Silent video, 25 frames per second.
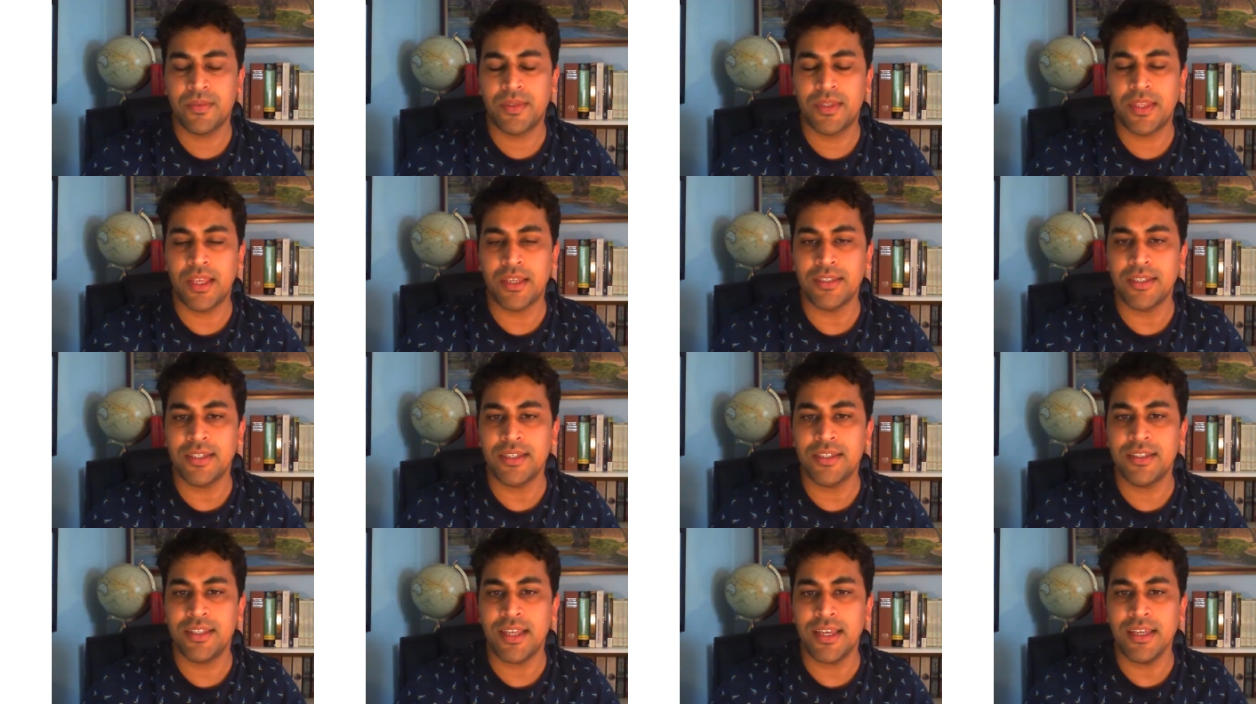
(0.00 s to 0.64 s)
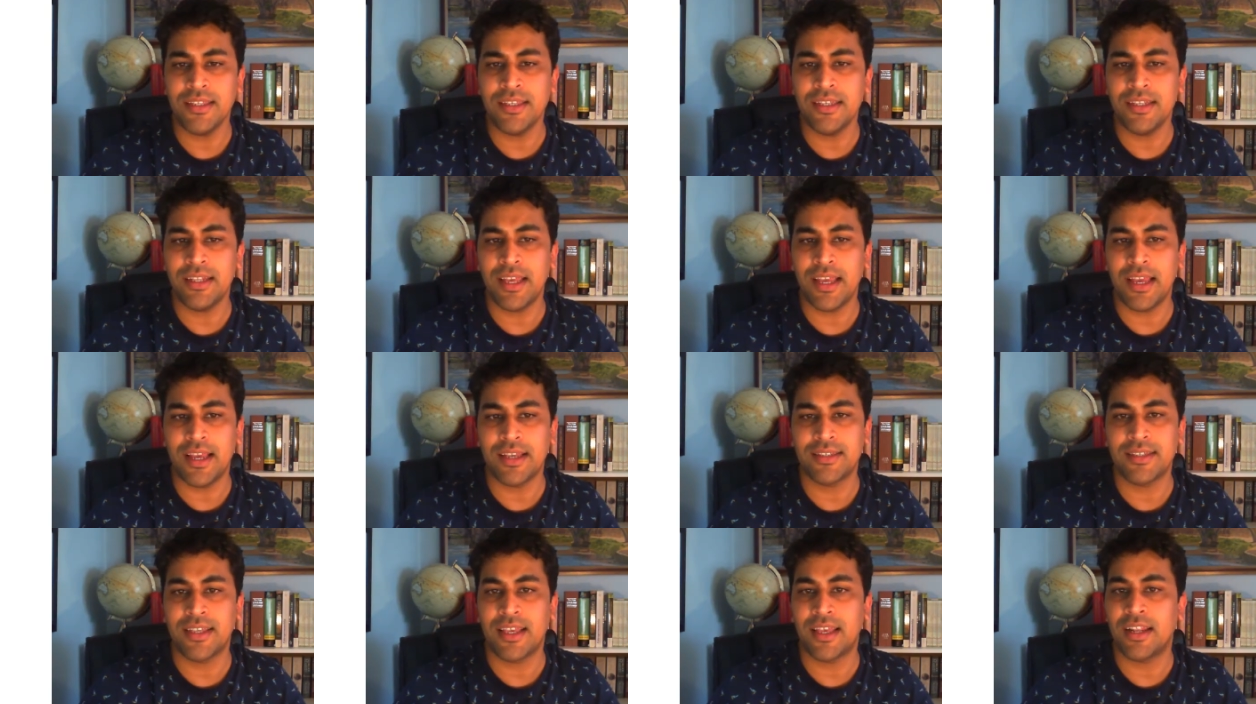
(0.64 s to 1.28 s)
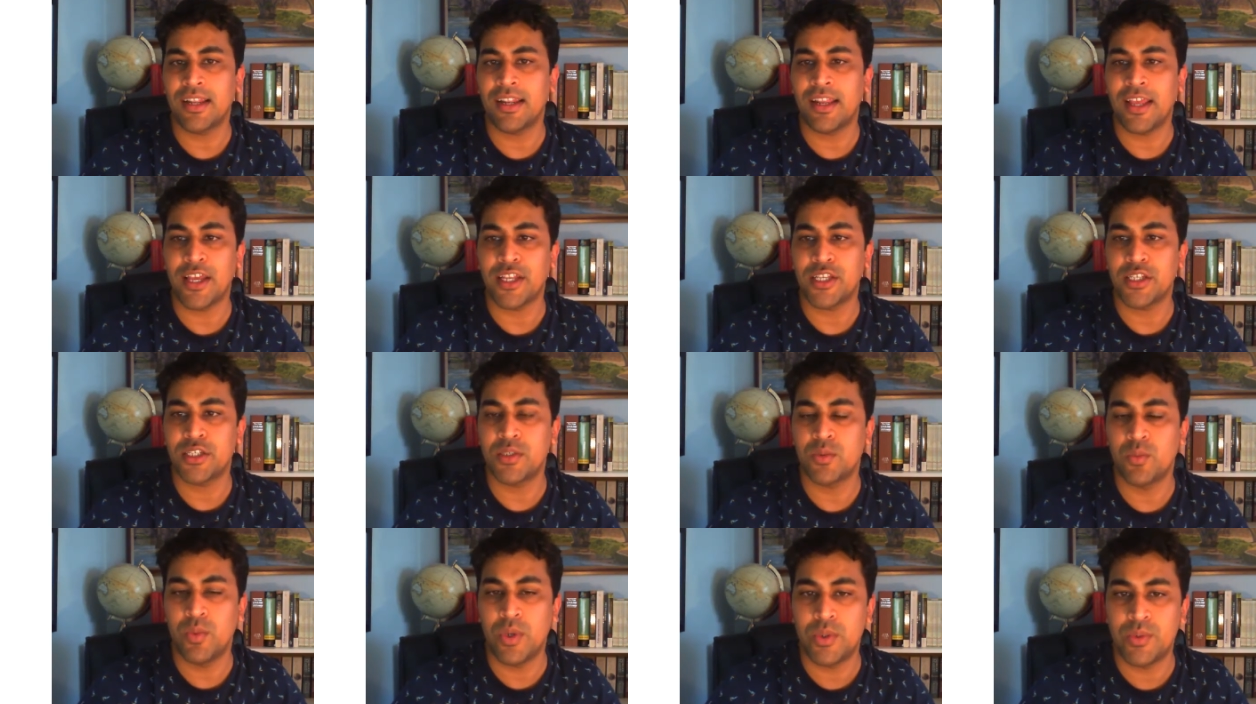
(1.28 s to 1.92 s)
There's a state in the SR
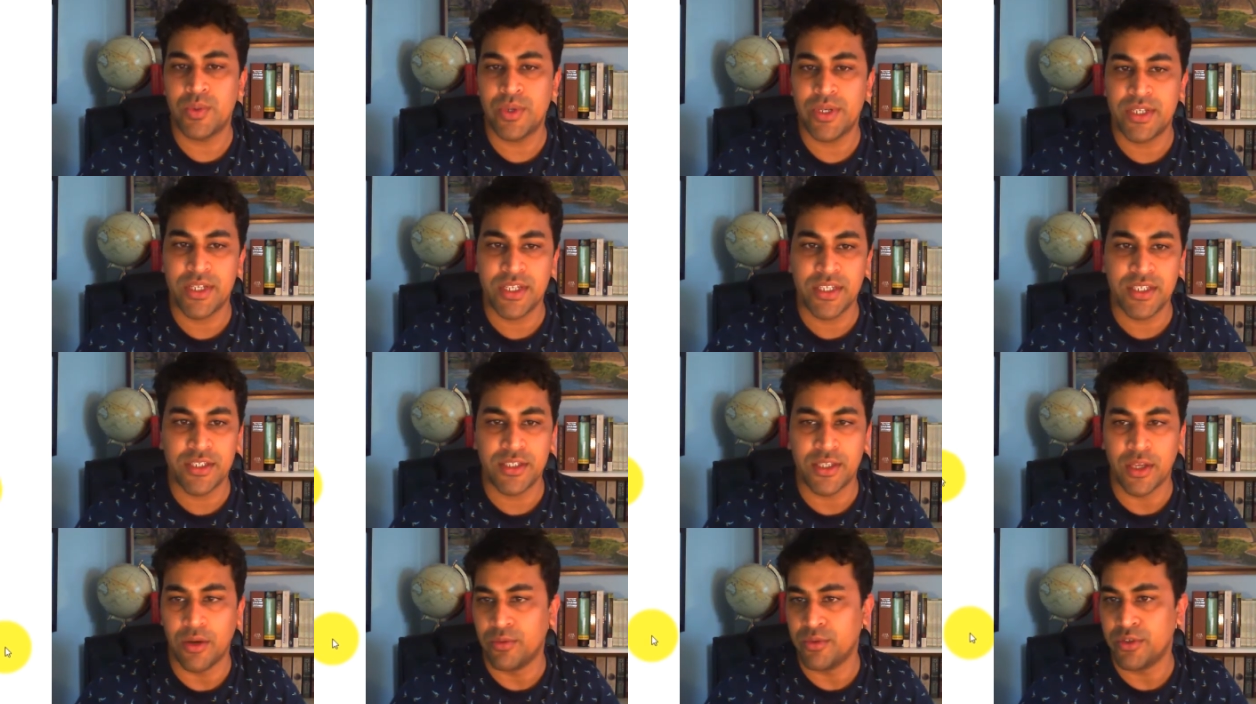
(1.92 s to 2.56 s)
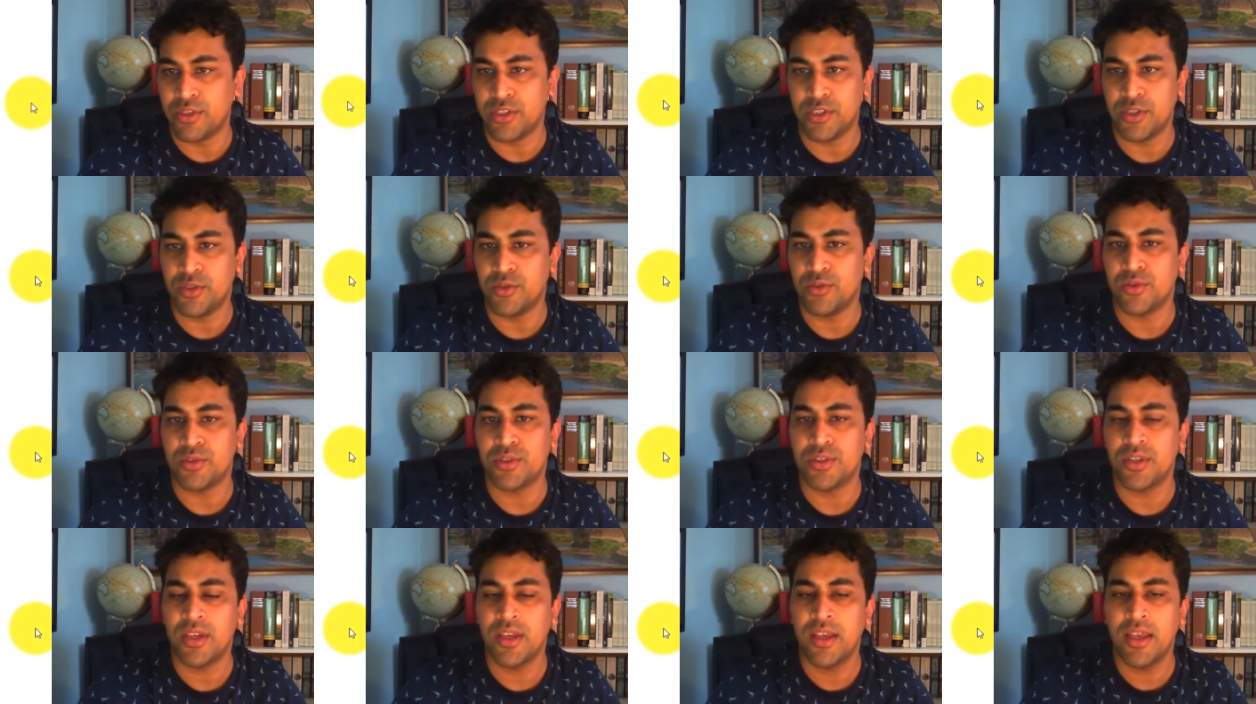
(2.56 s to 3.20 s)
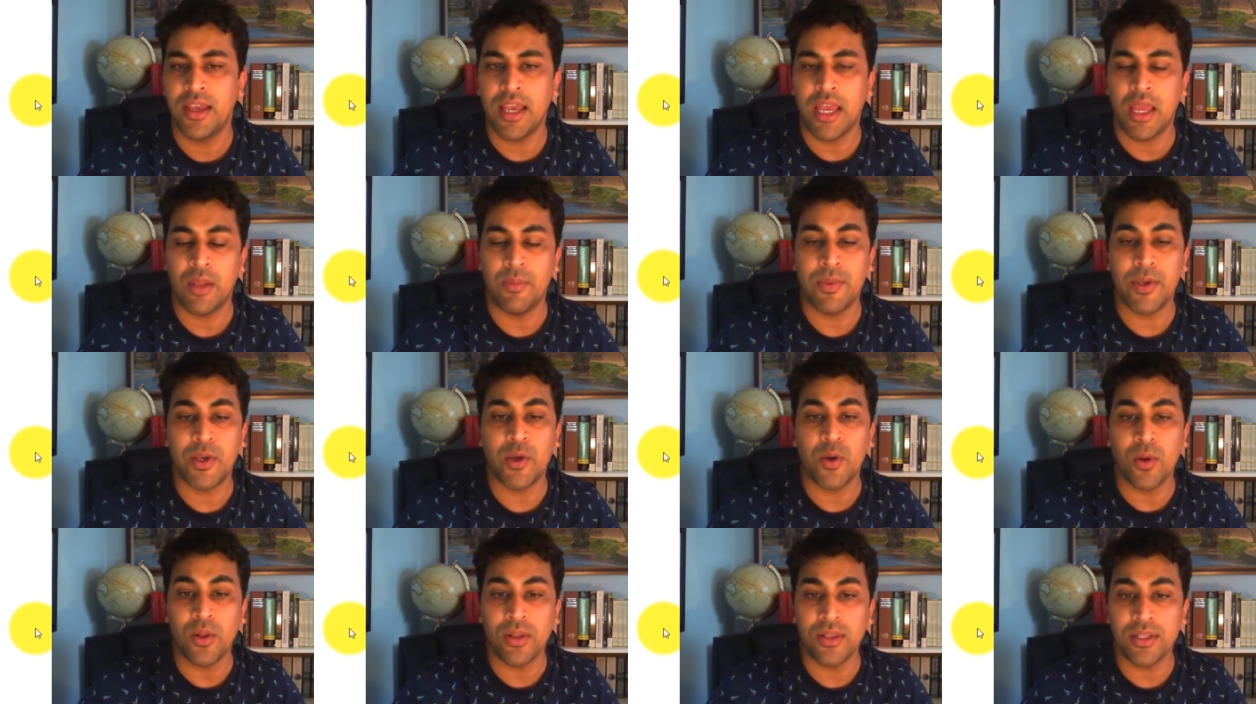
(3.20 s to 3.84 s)
latch which we just don't use, and we
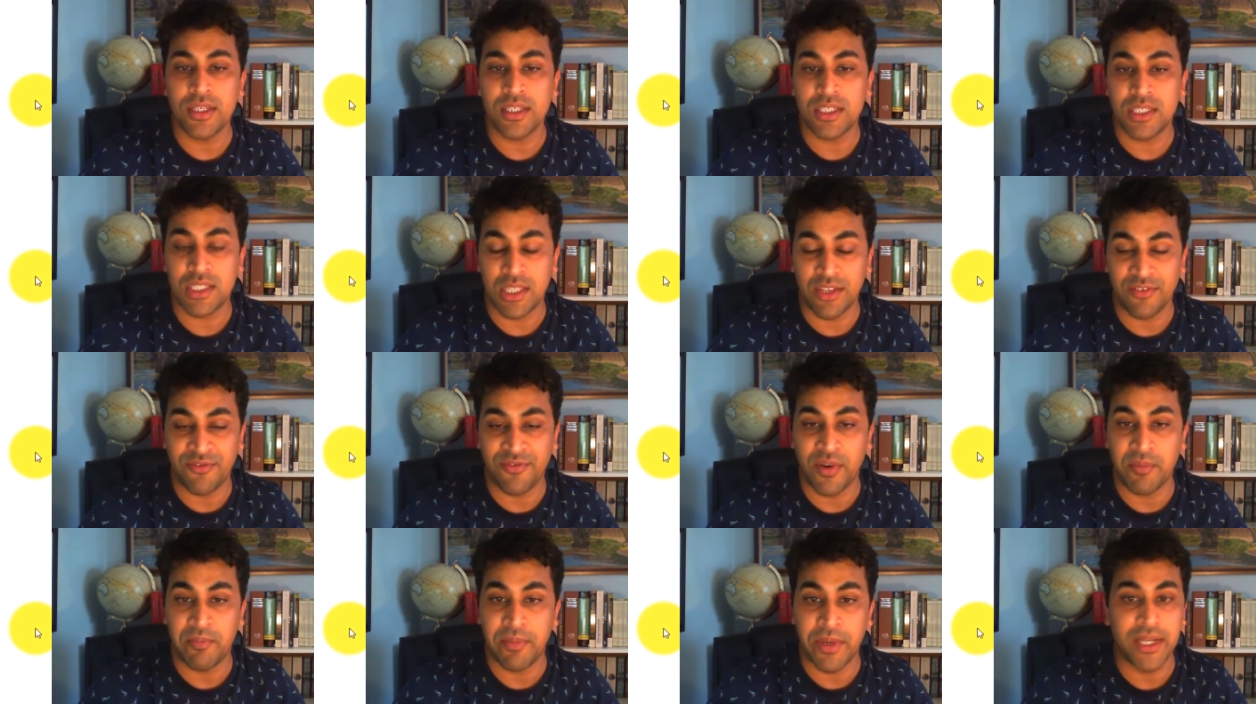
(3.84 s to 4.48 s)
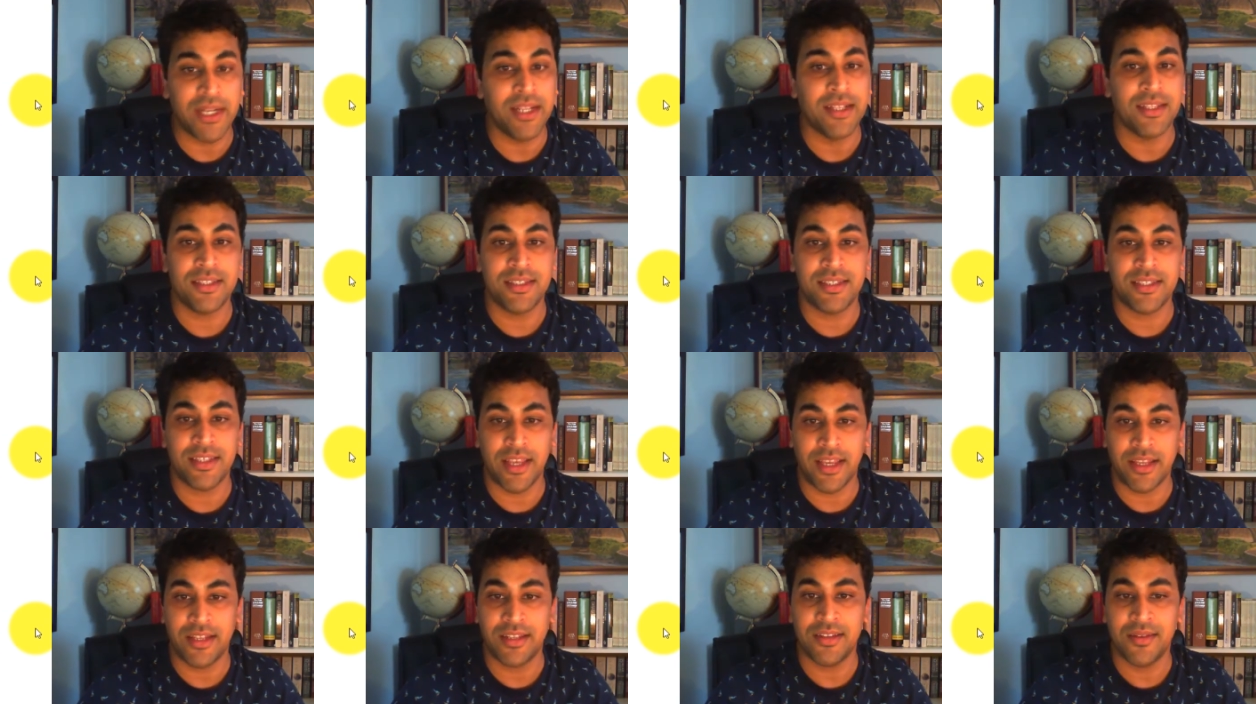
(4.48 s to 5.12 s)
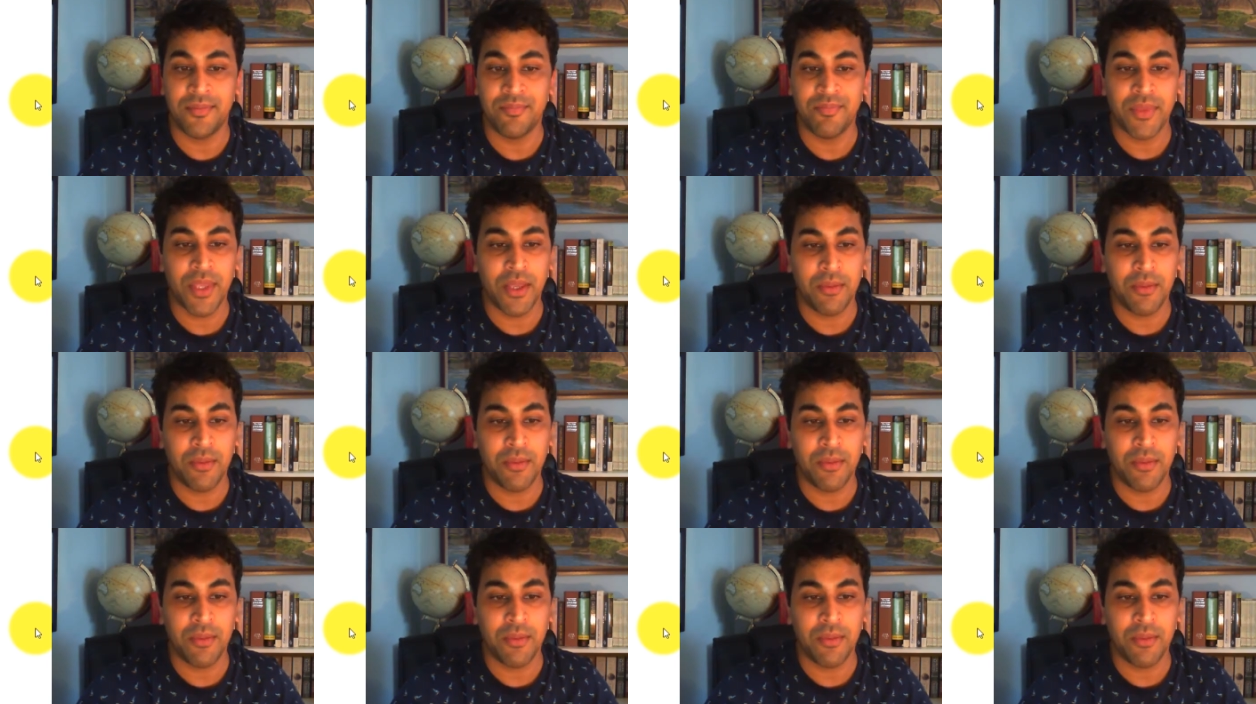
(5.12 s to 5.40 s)
call this the forbidden state.